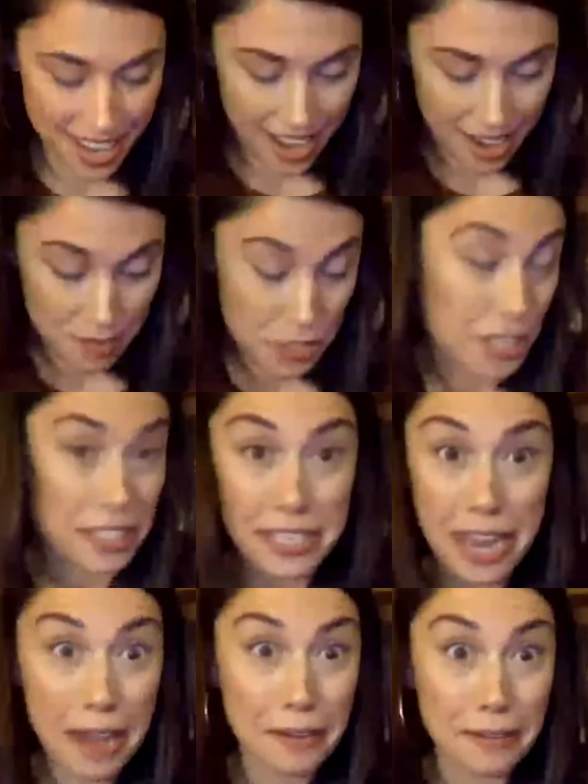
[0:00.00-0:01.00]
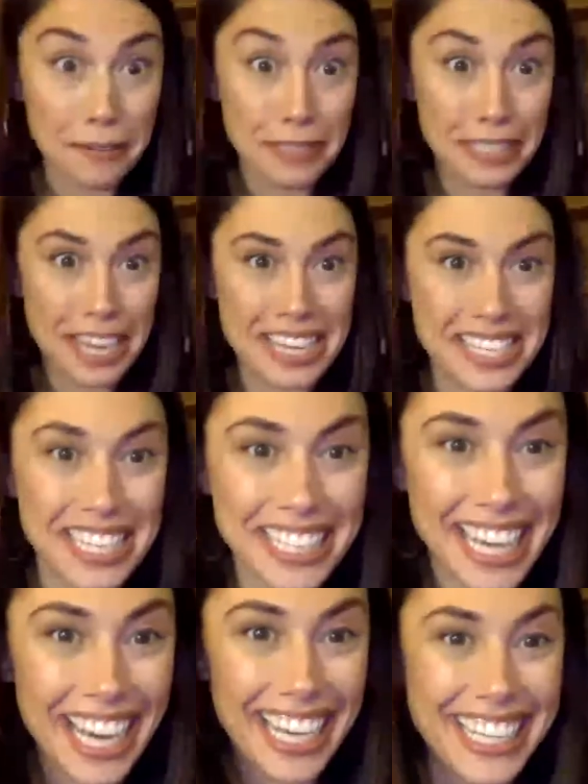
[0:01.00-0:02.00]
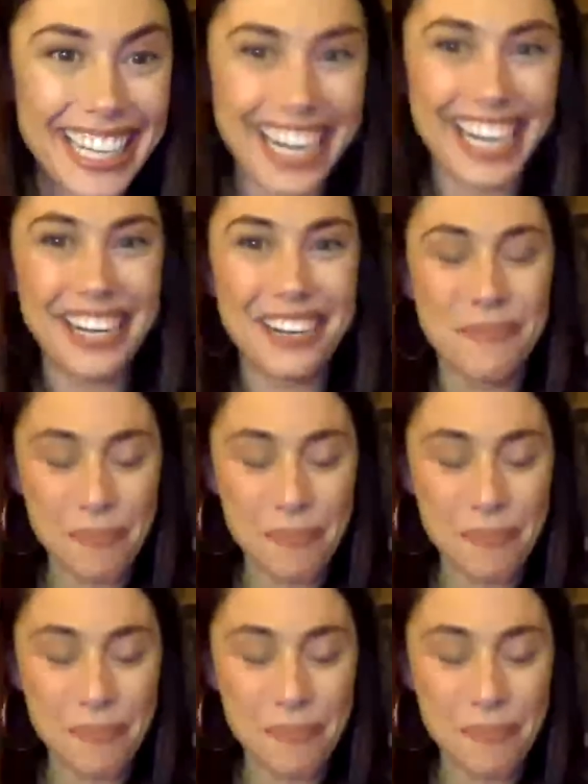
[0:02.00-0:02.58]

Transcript: I'm just now realizing that.